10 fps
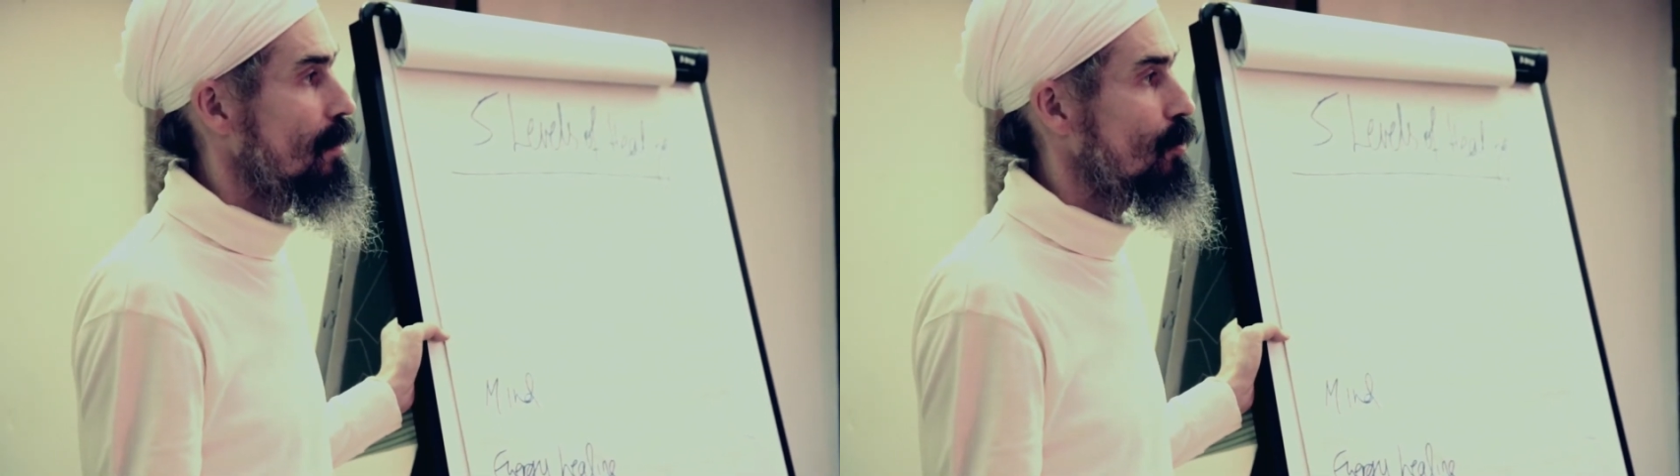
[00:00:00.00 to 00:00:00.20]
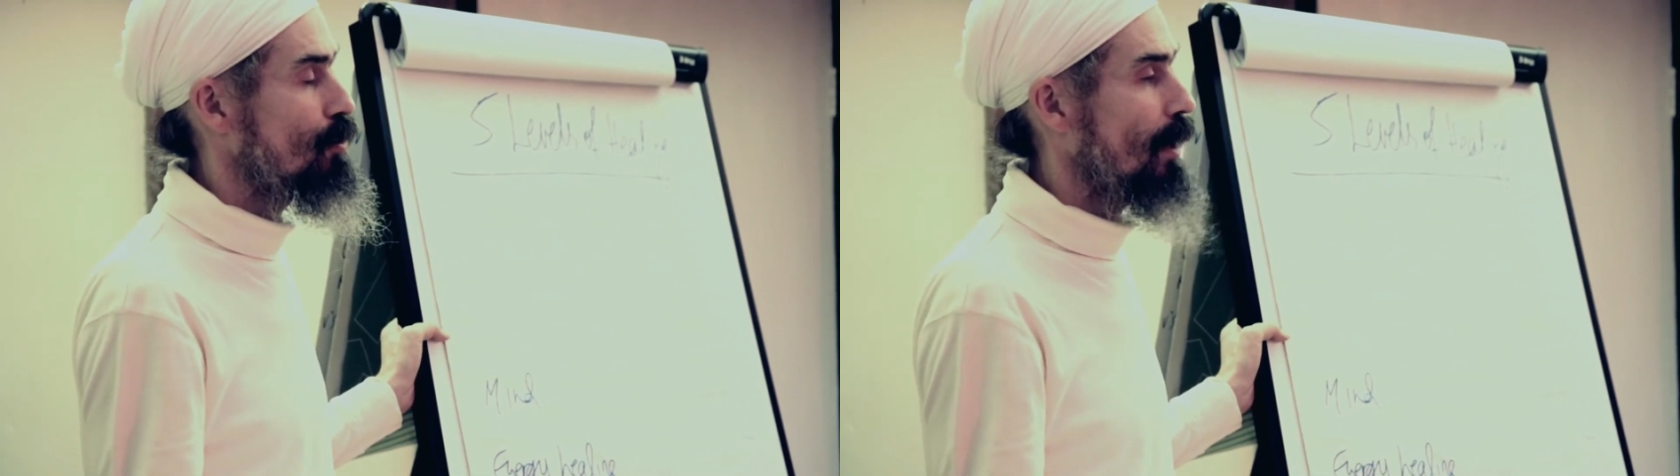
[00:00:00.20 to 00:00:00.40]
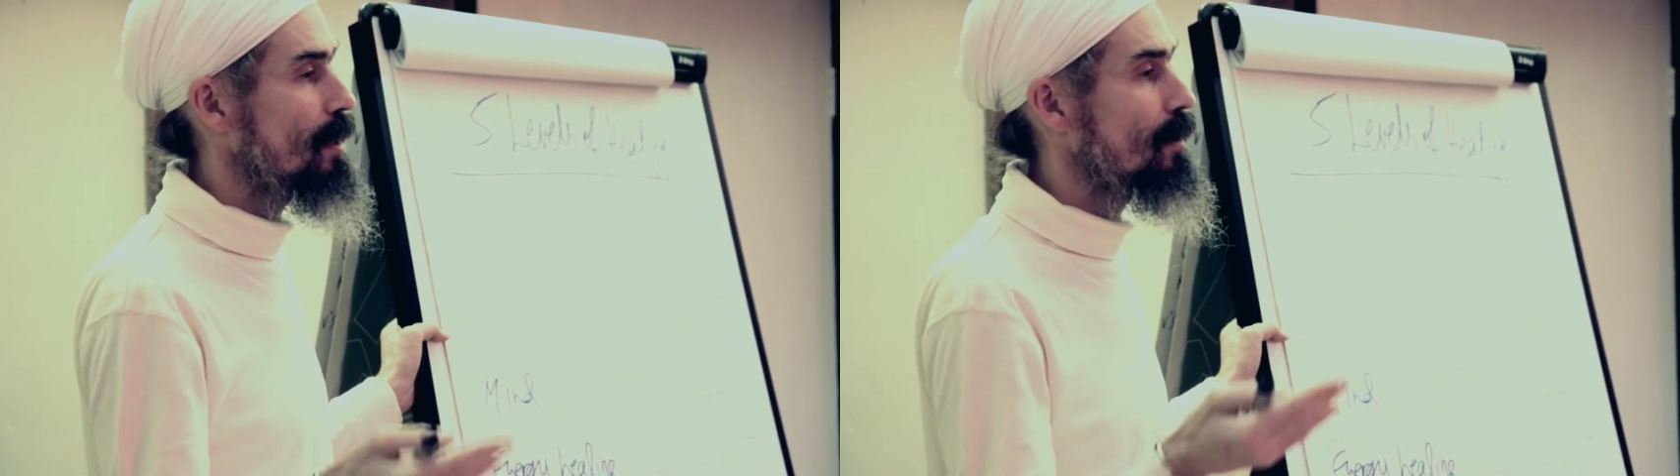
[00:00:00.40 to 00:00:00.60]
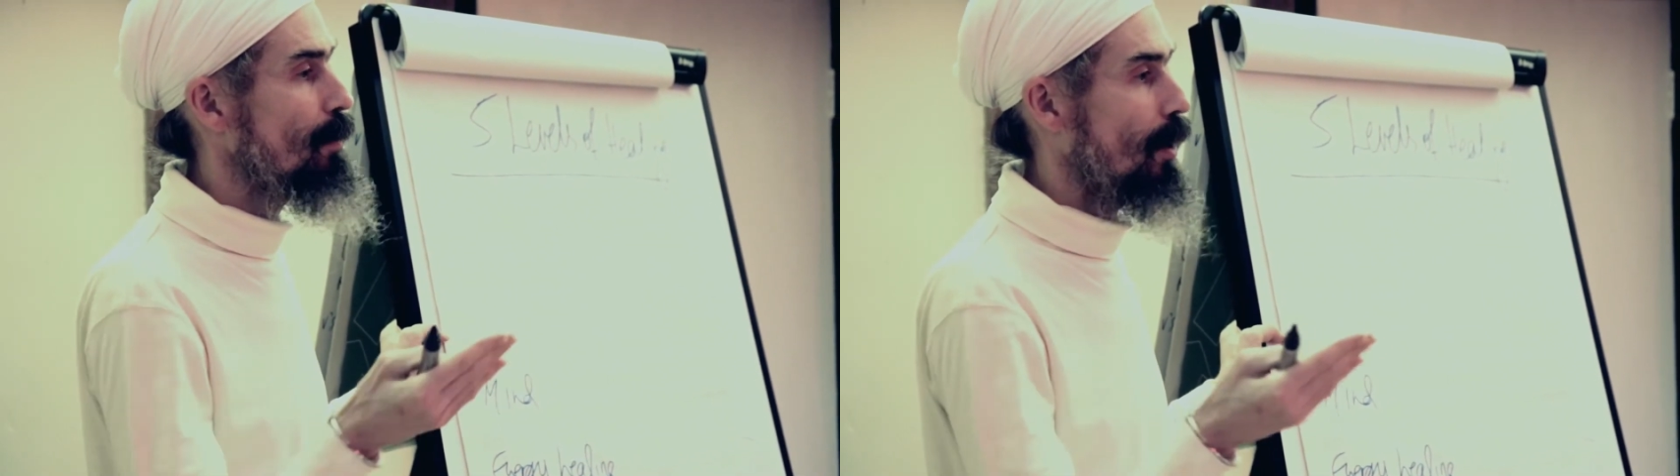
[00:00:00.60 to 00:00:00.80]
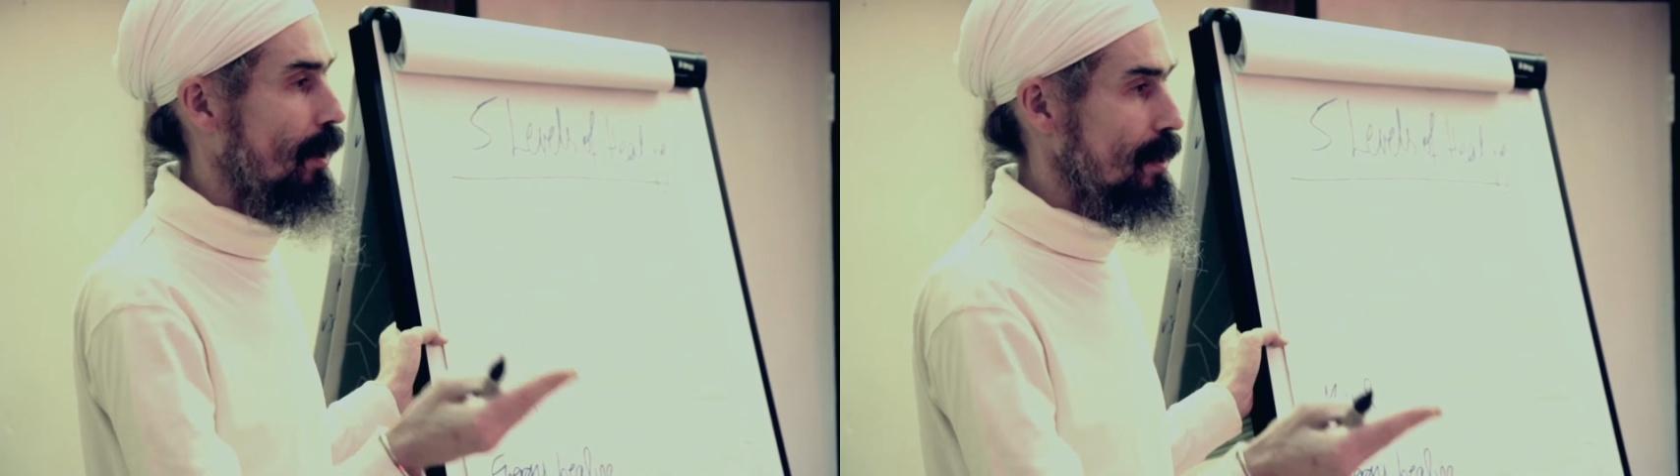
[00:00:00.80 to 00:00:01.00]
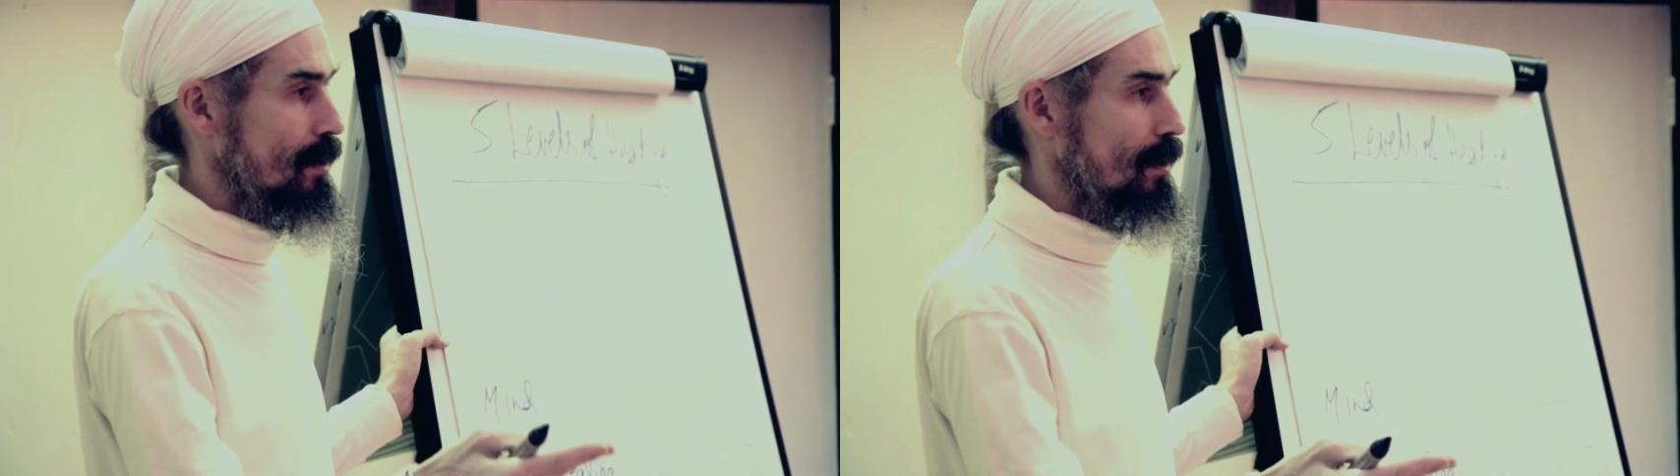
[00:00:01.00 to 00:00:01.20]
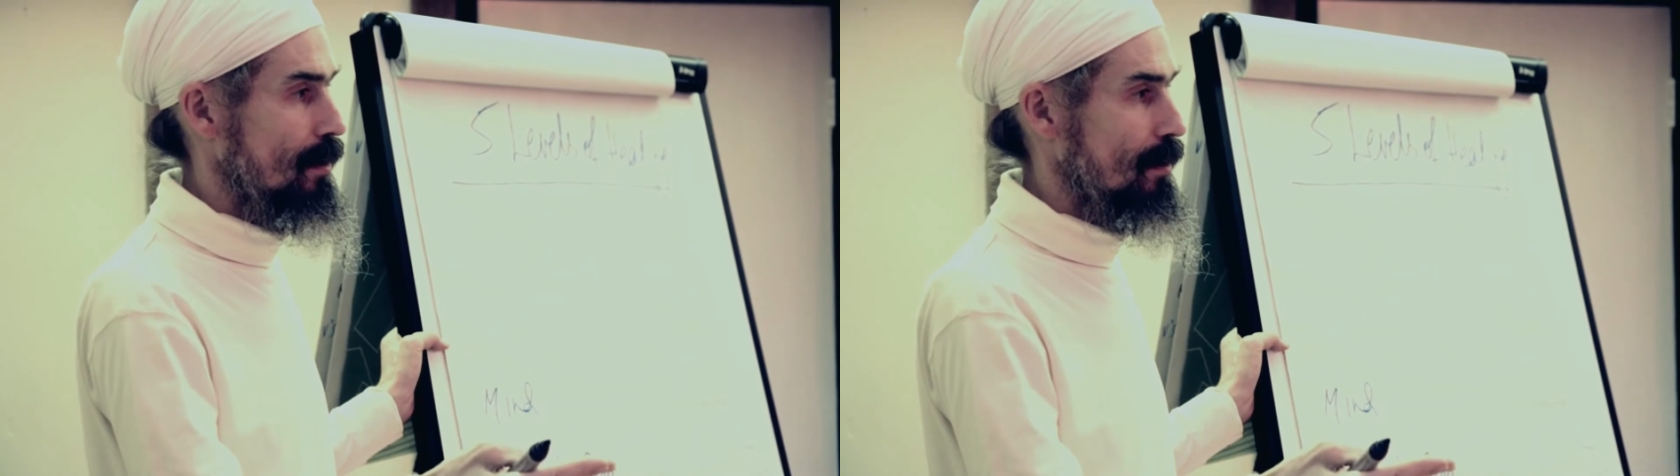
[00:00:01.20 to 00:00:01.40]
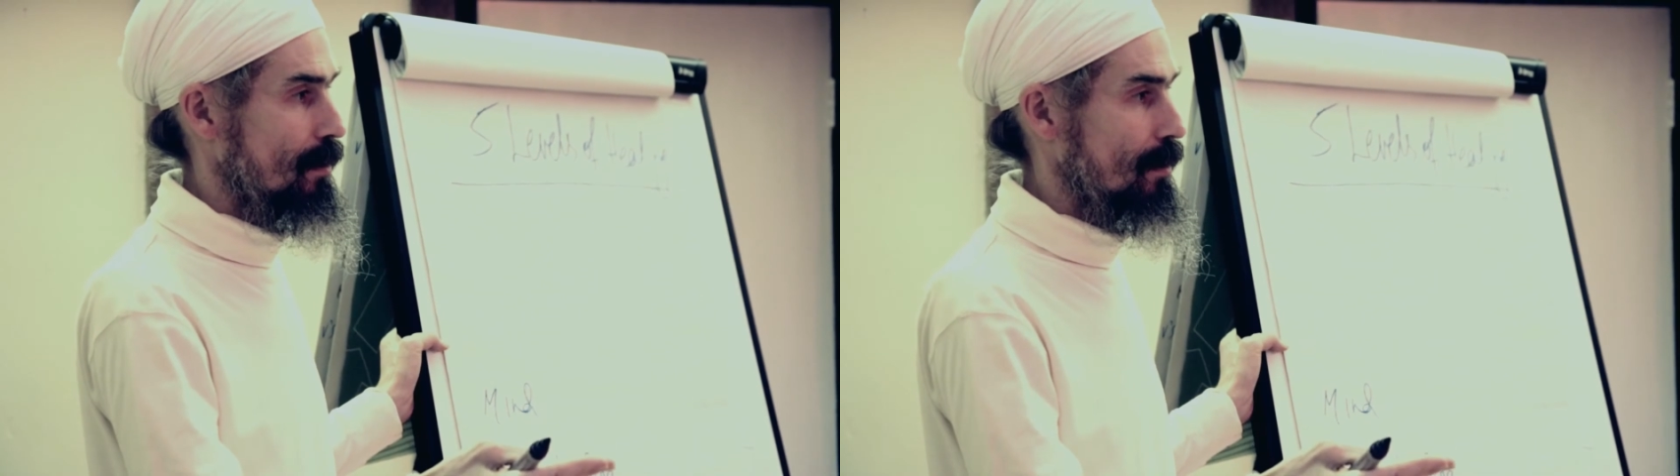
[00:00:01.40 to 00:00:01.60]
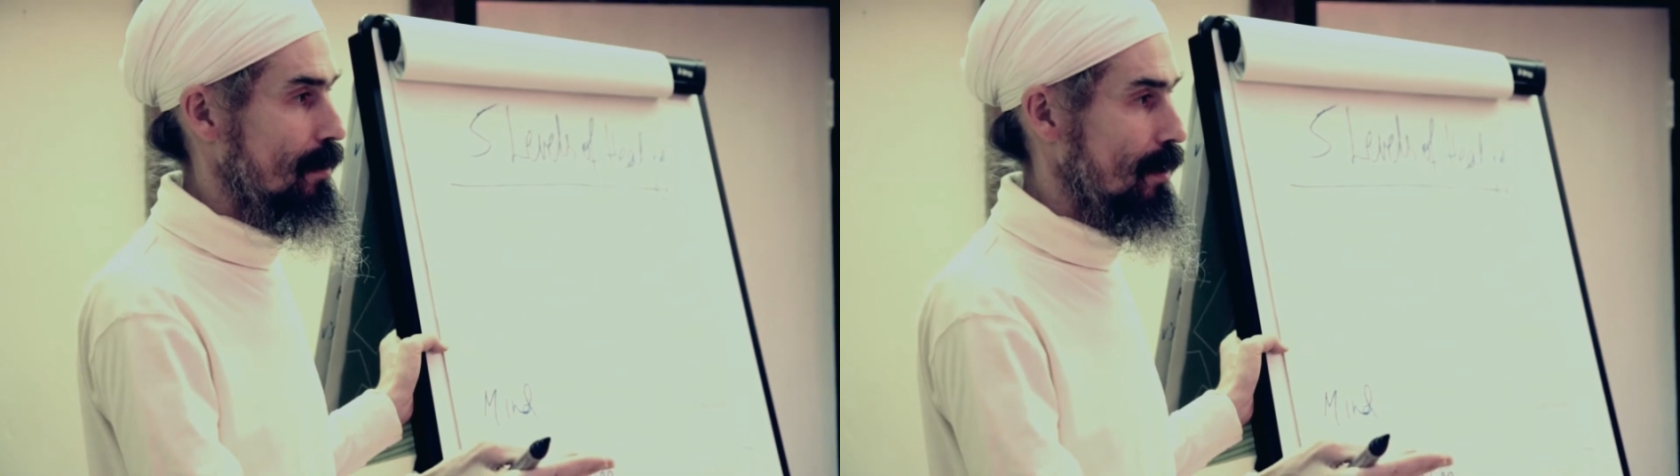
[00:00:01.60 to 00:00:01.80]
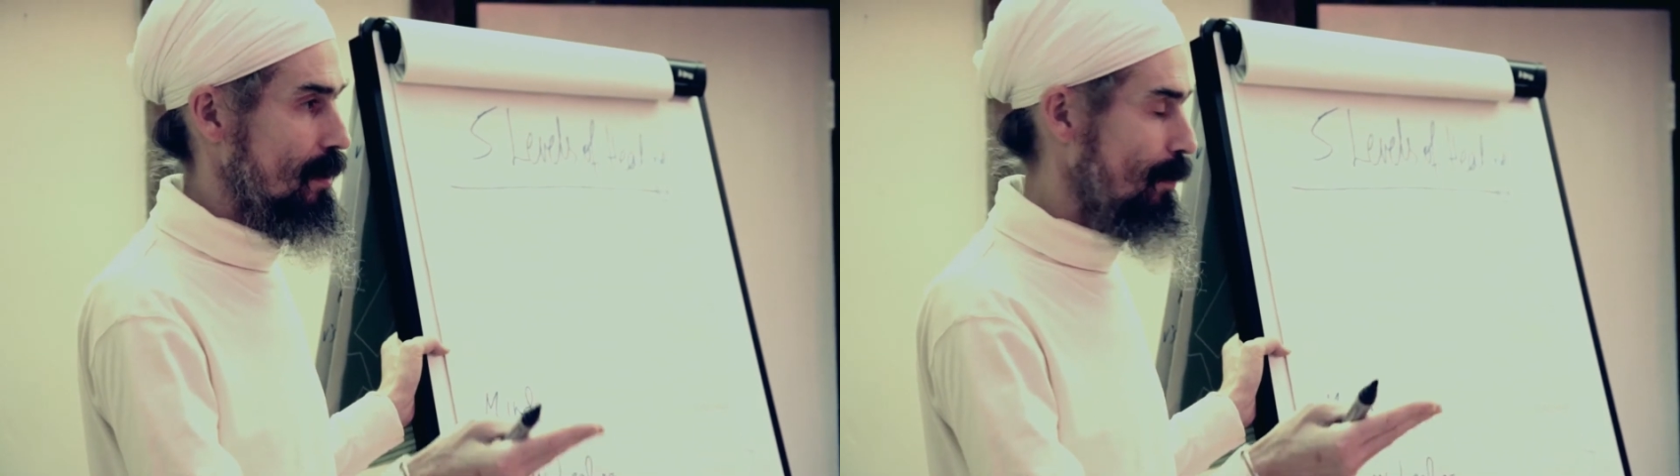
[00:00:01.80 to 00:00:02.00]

Train the mind. It's